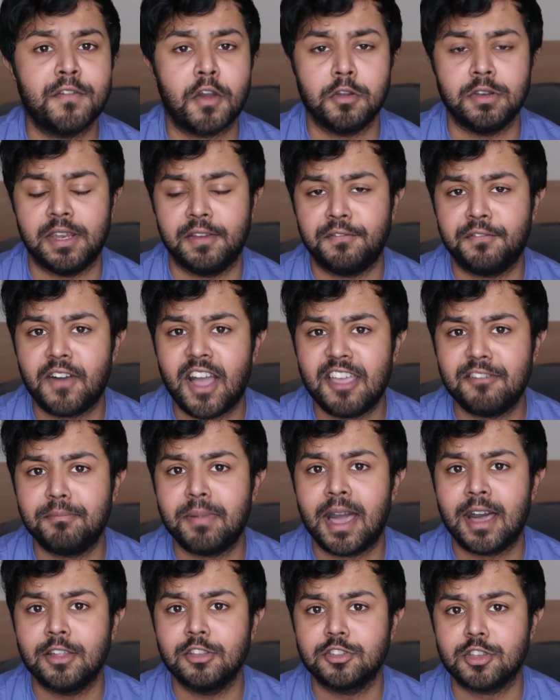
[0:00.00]
for only
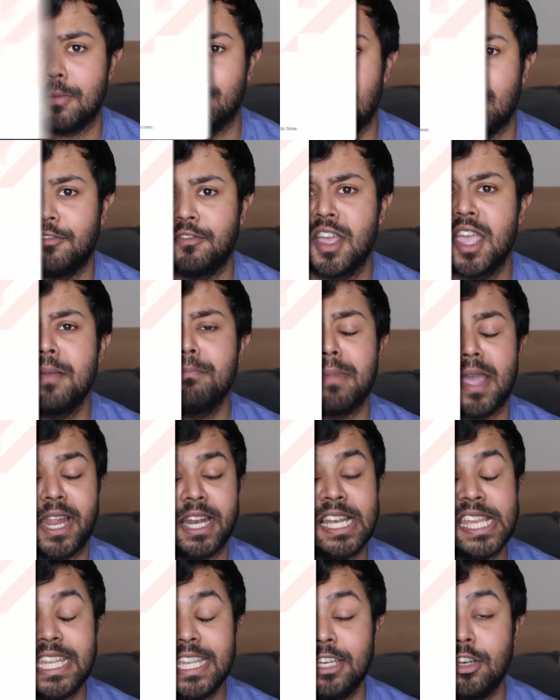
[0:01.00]
£5 a month
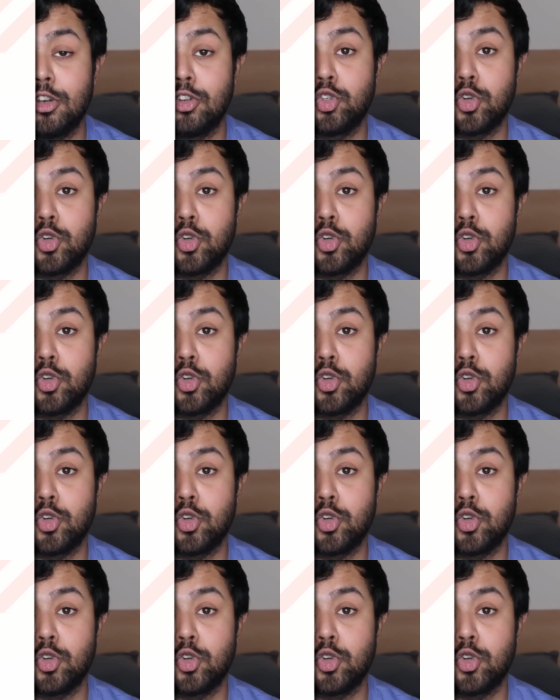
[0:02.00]
by clicking